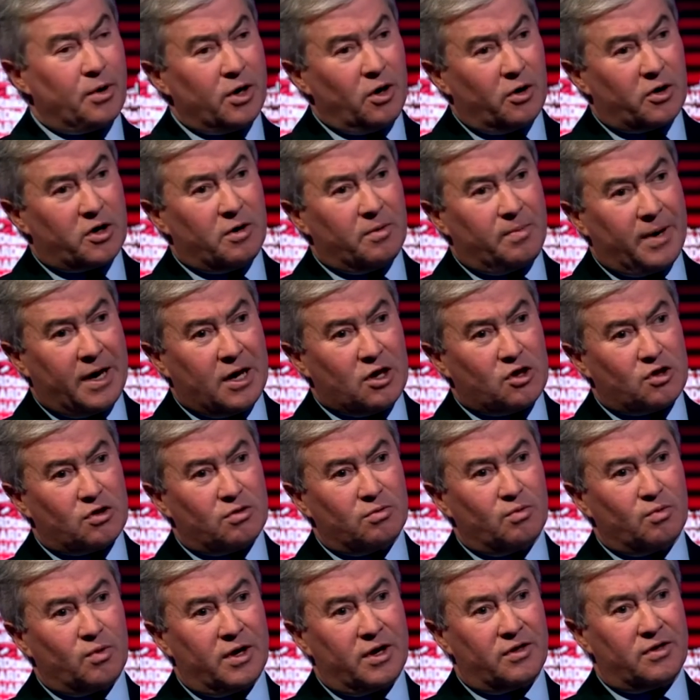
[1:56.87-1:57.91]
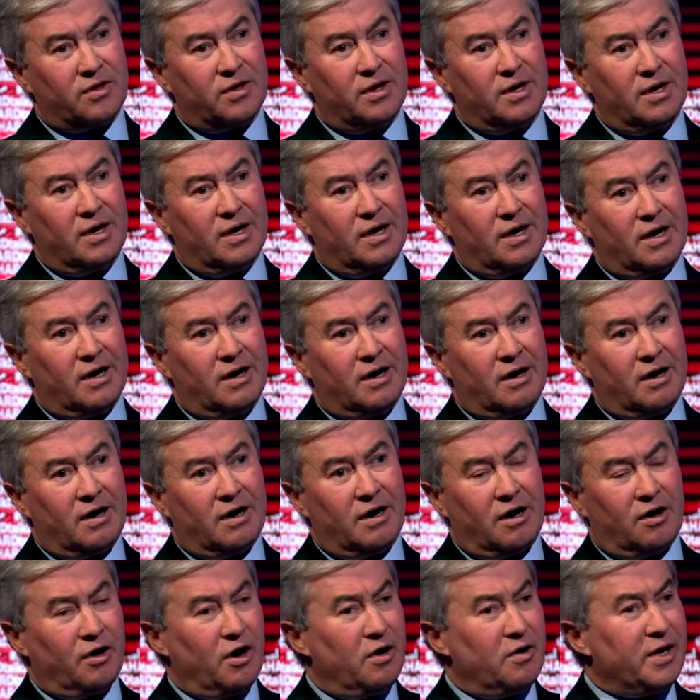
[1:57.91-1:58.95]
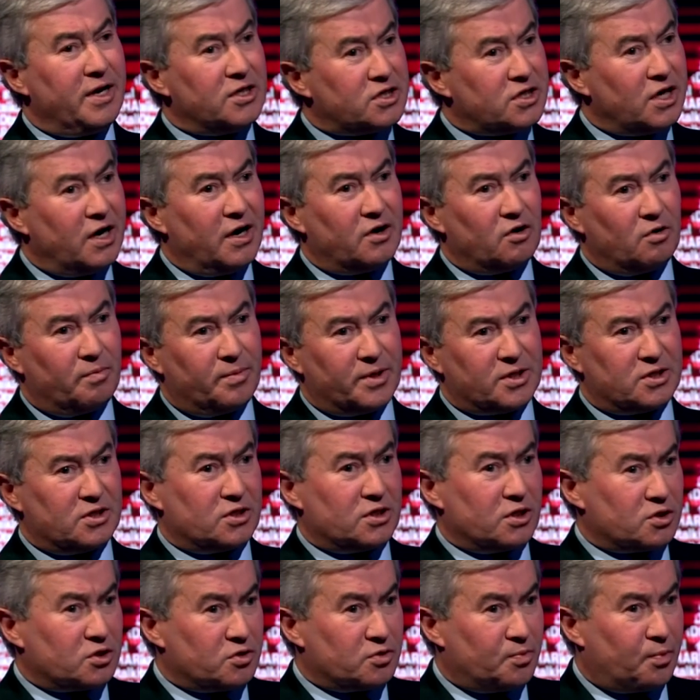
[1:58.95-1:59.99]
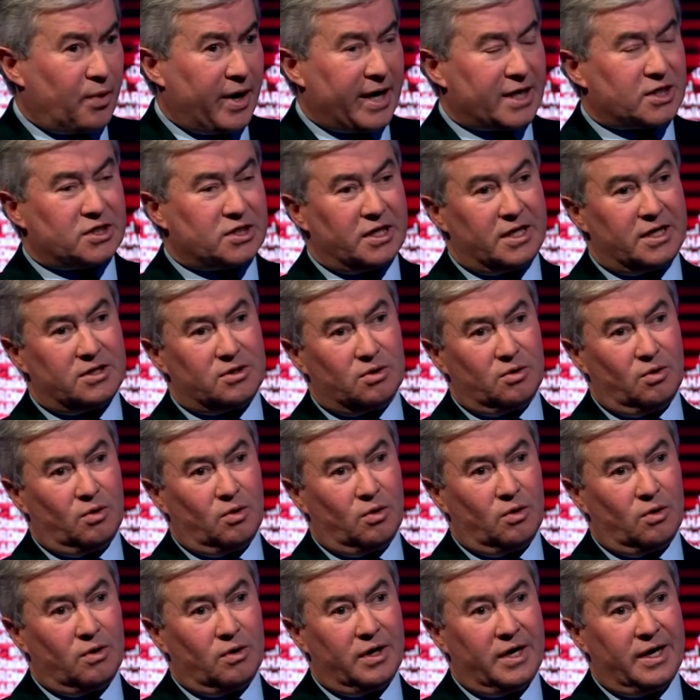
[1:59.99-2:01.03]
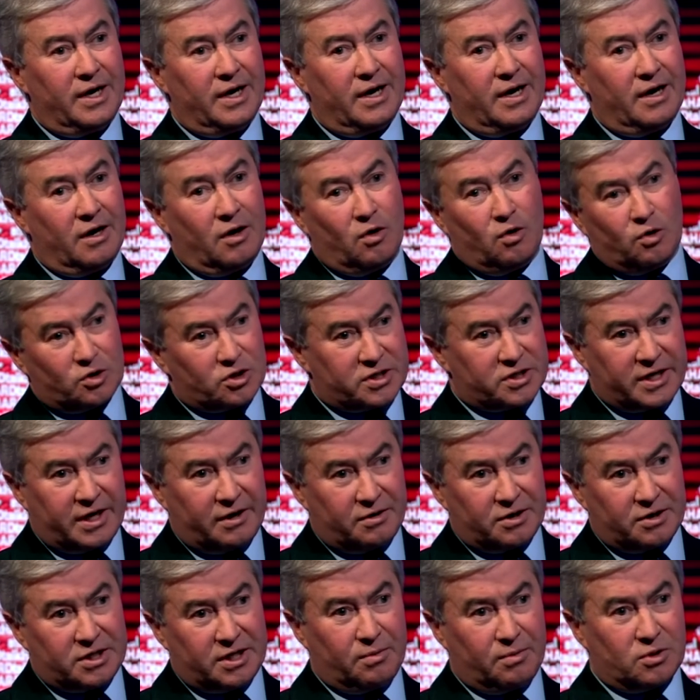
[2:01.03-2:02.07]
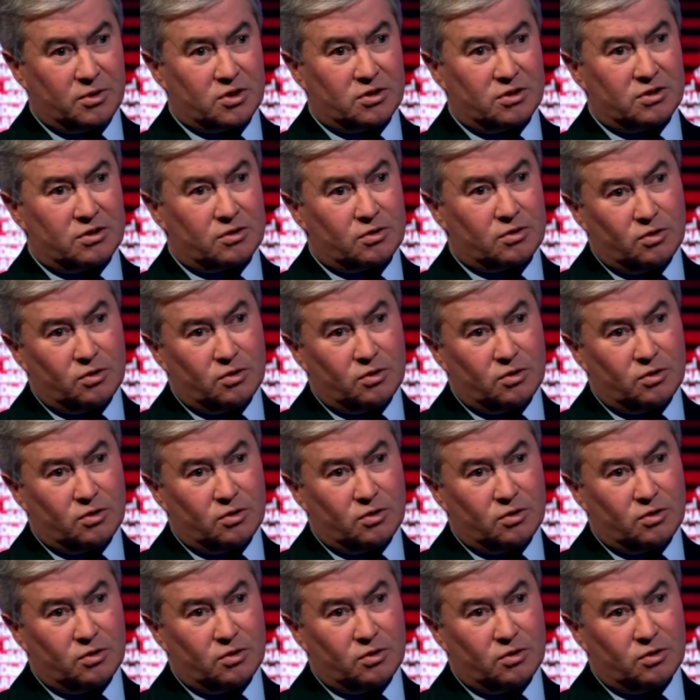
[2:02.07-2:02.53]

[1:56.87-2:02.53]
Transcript: preoccupation with our own internal business, such as Brexit or austerity, which has